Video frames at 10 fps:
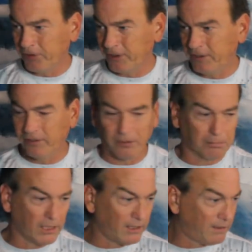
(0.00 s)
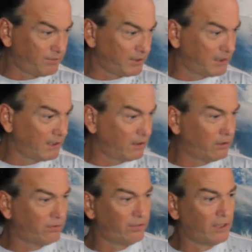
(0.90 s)
slices of bread left in that
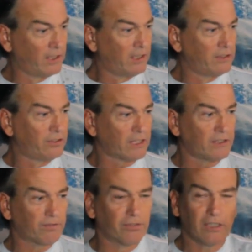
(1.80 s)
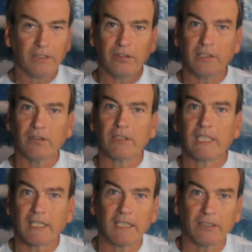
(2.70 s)
loaf, check the fridge, they only
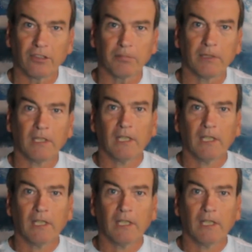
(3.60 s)
got ketchup.